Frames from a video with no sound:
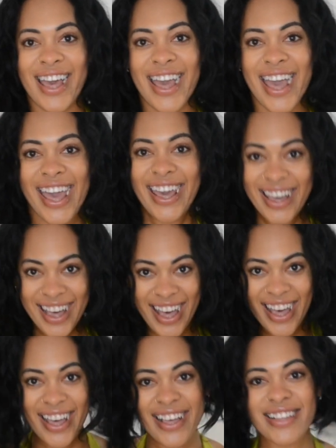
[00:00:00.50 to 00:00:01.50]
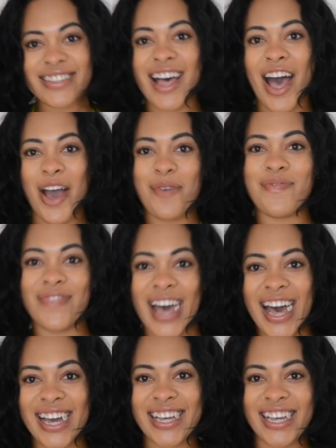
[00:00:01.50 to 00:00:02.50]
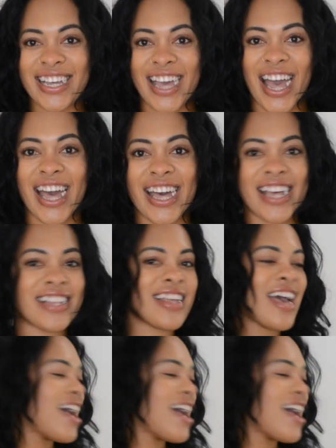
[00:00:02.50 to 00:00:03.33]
Hey guys, I'm back again